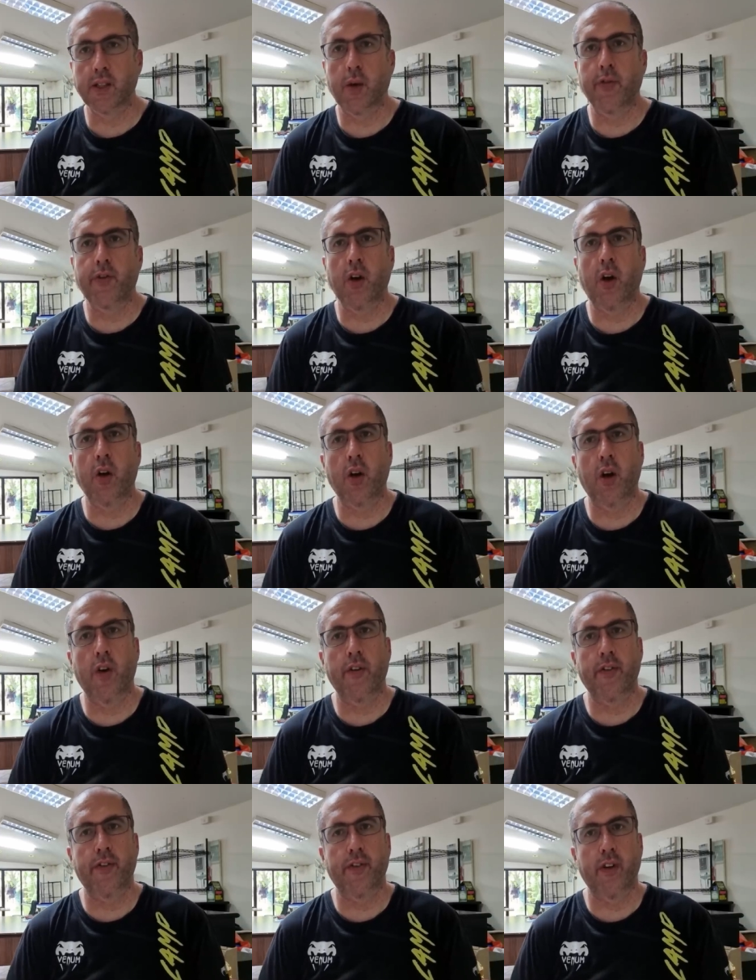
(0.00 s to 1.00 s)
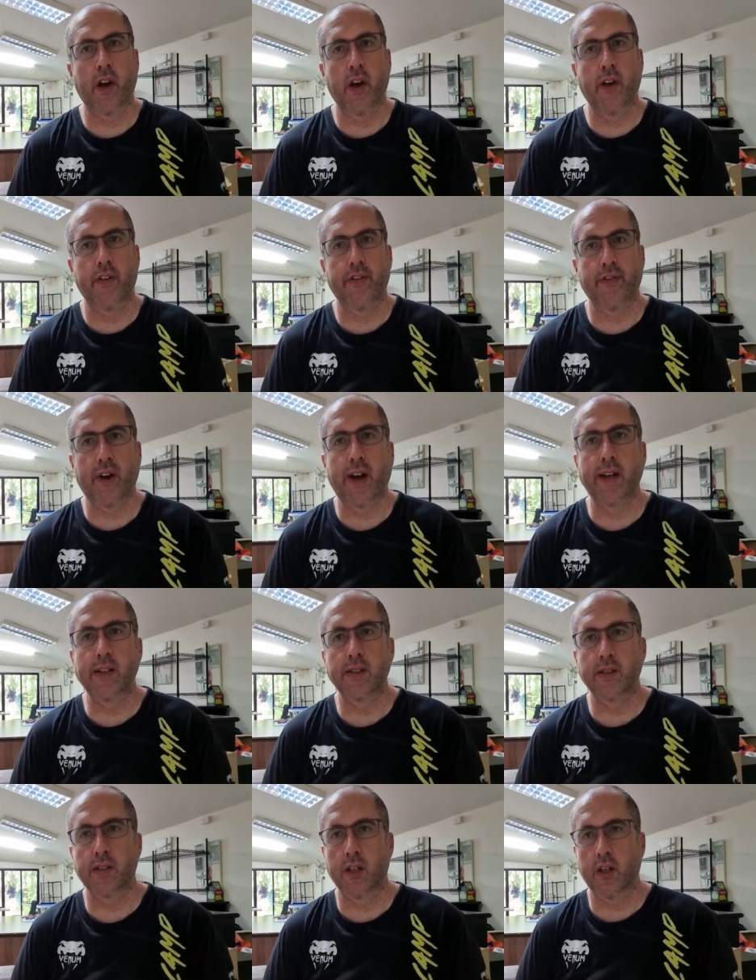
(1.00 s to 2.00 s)
So I've got a lot of
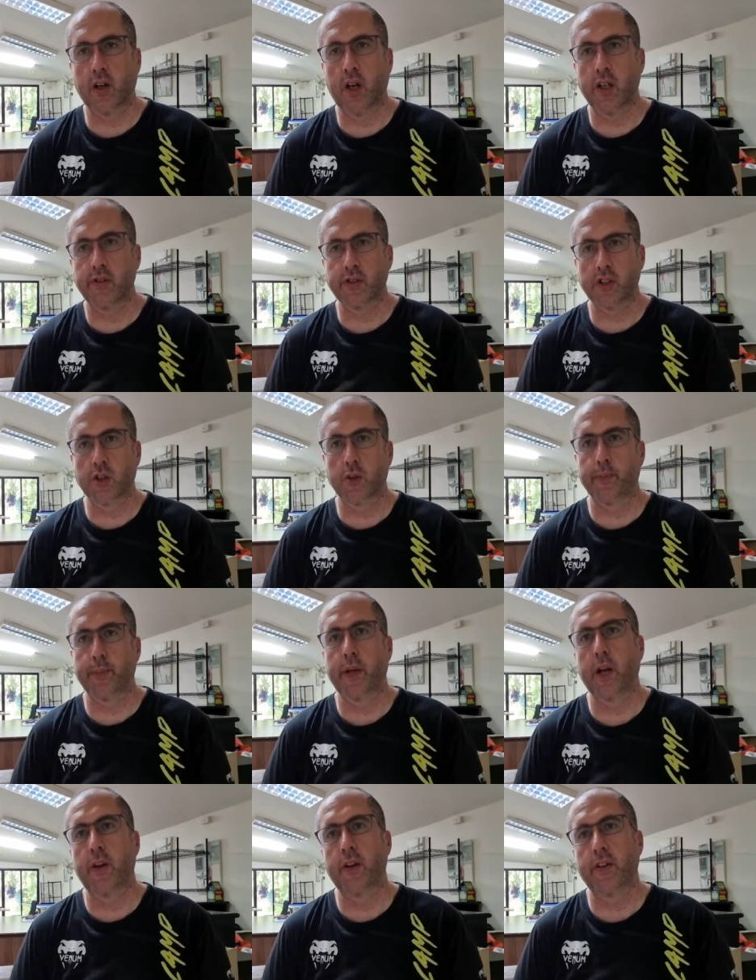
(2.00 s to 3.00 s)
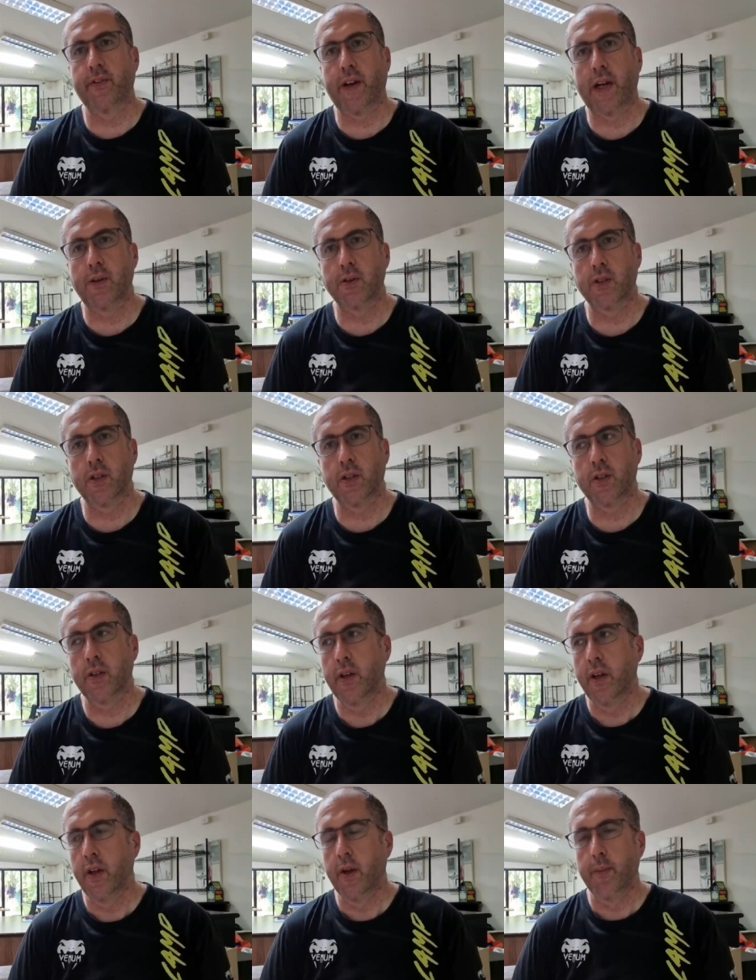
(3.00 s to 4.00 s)
friends that are kind of stuck below the
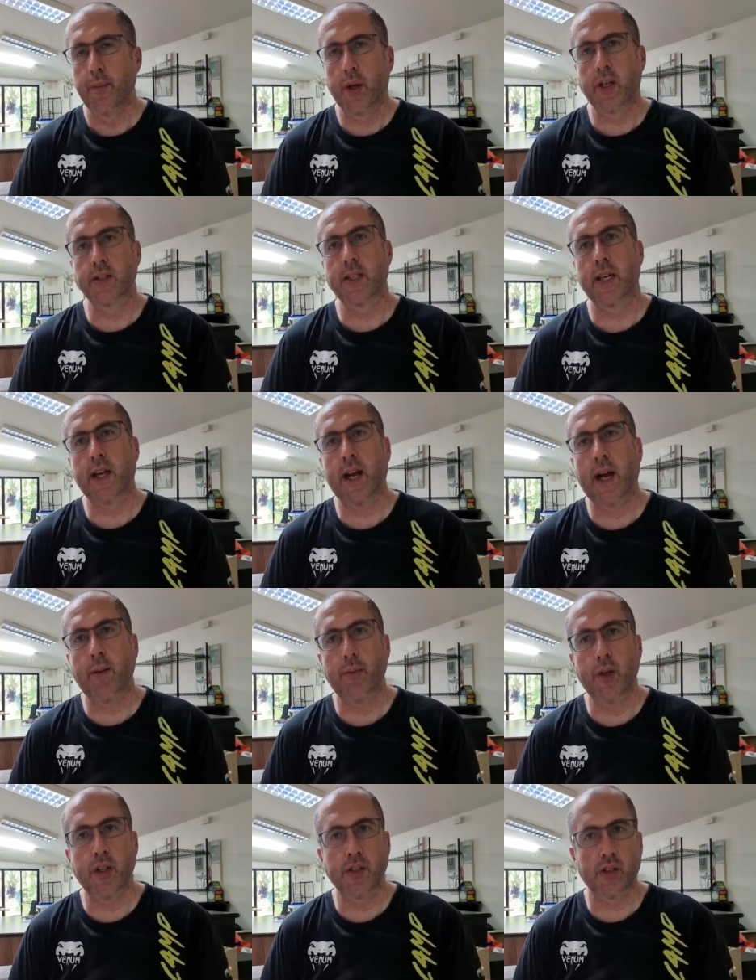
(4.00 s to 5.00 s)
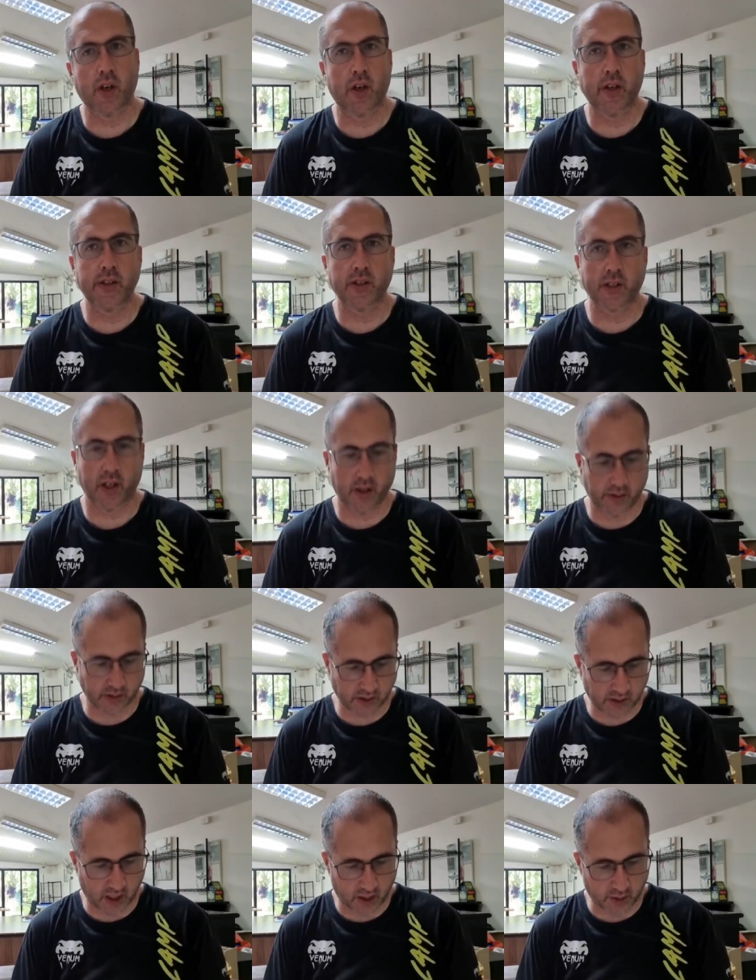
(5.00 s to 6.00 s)
1,000 because they can't monetize, so
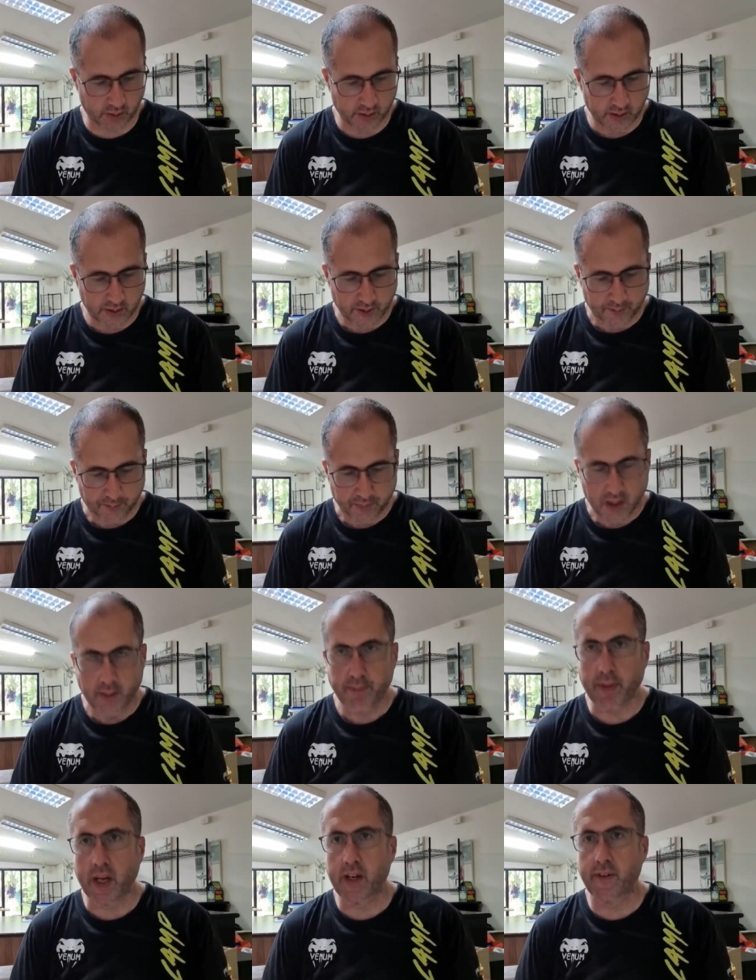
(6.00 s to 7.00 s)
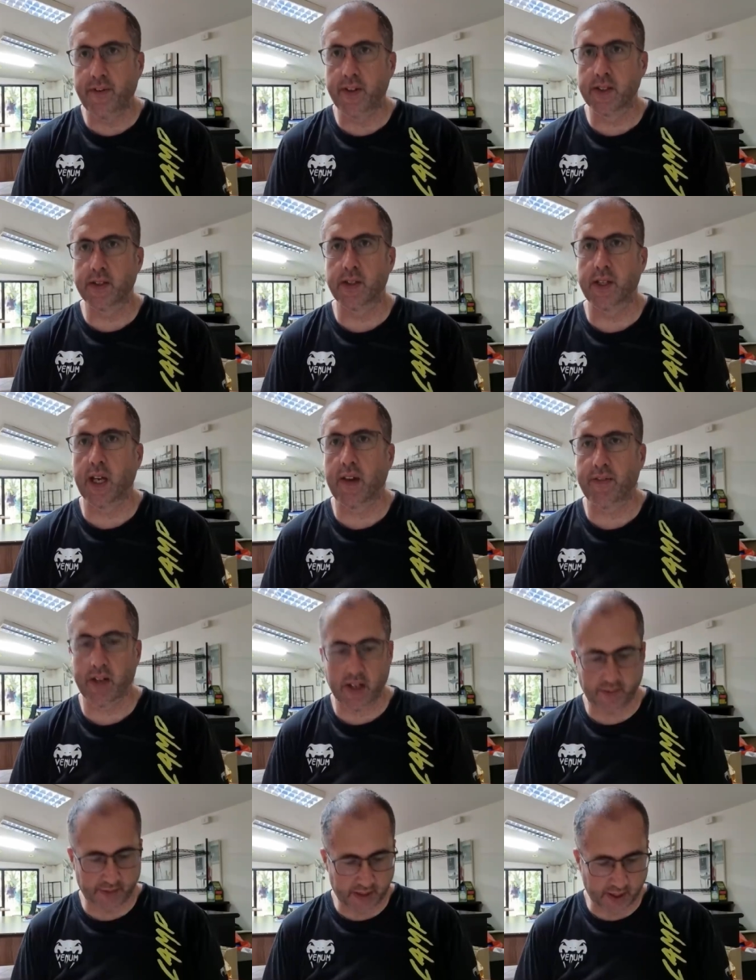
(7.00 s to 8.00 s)
there's no benefits in
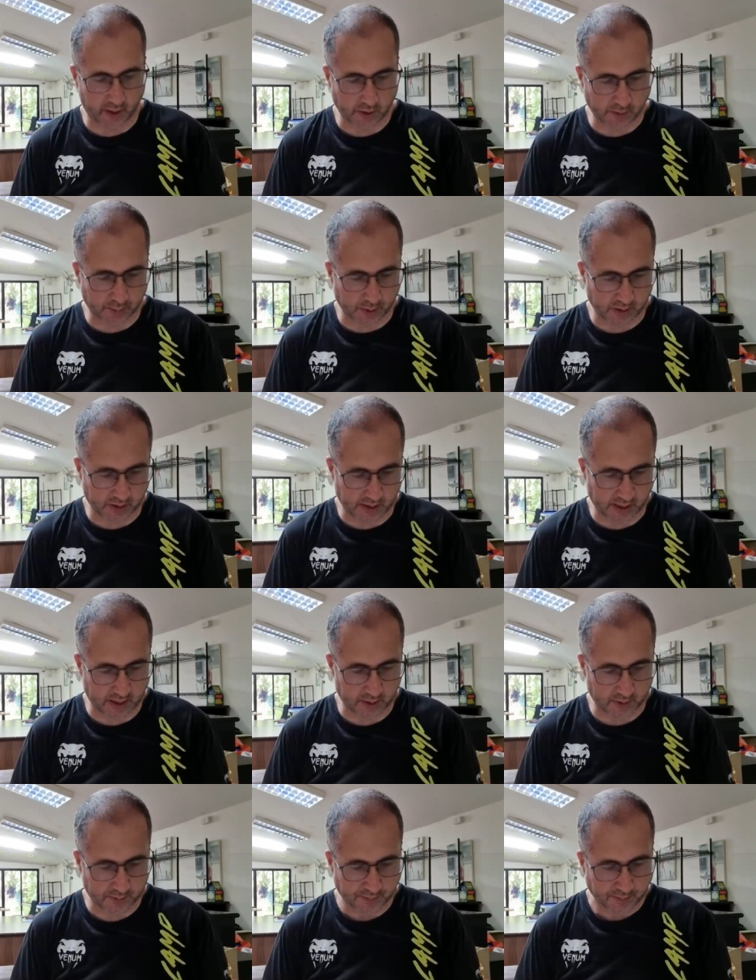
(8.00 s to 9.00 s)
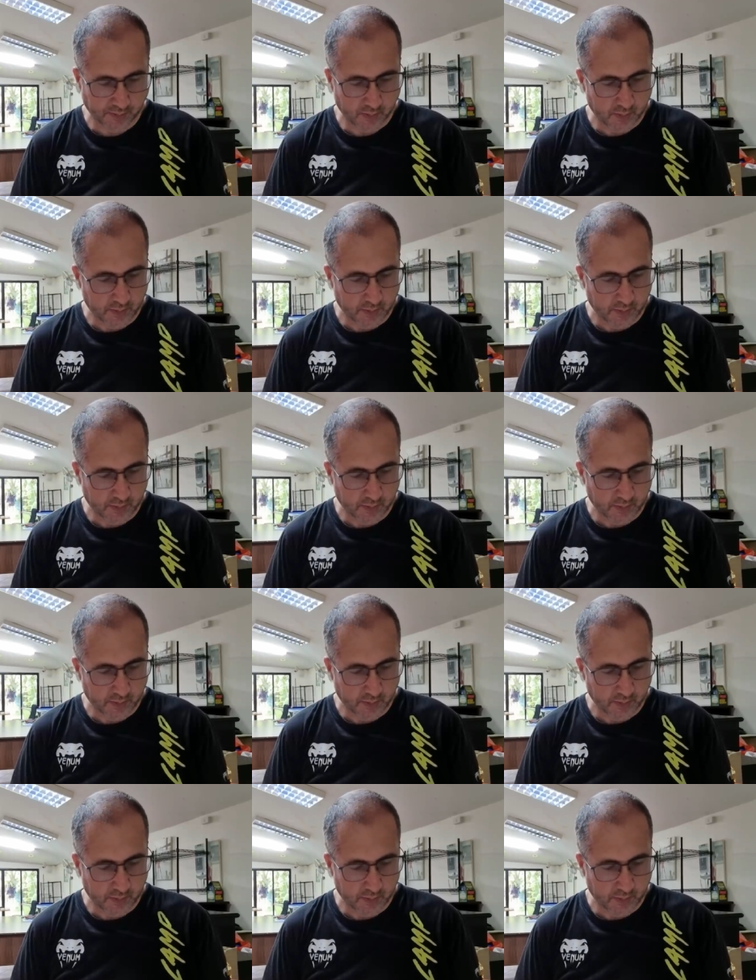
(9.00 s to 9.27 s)
having their videos pushed out.